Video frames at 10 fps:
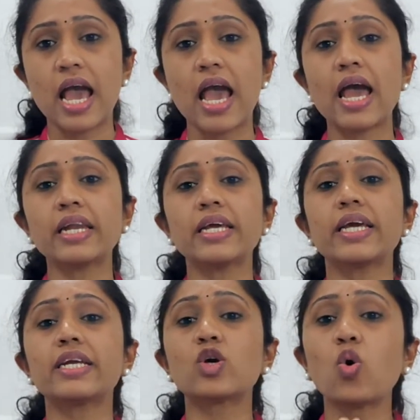and
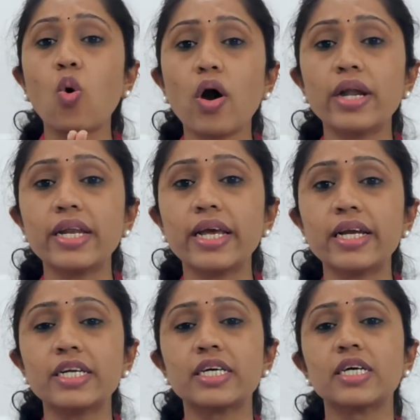it
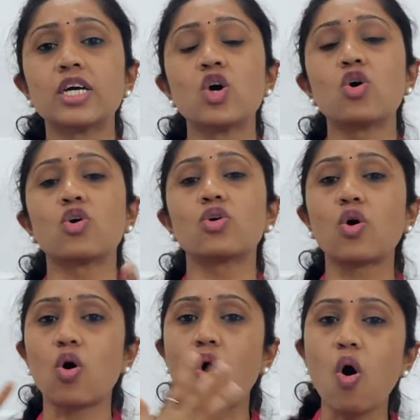coordinates
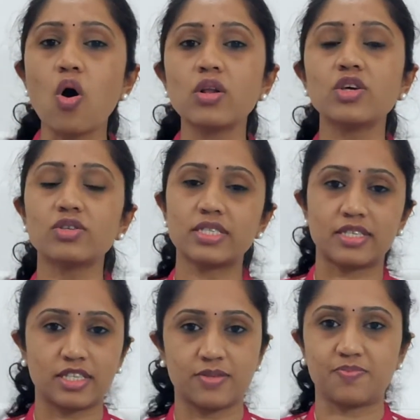all your
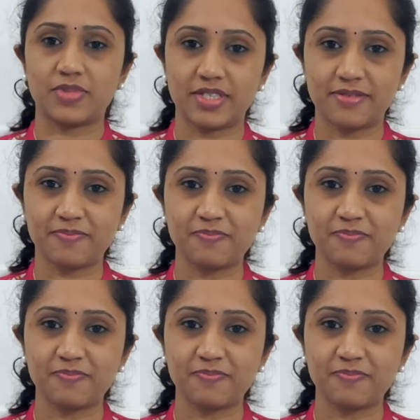systems.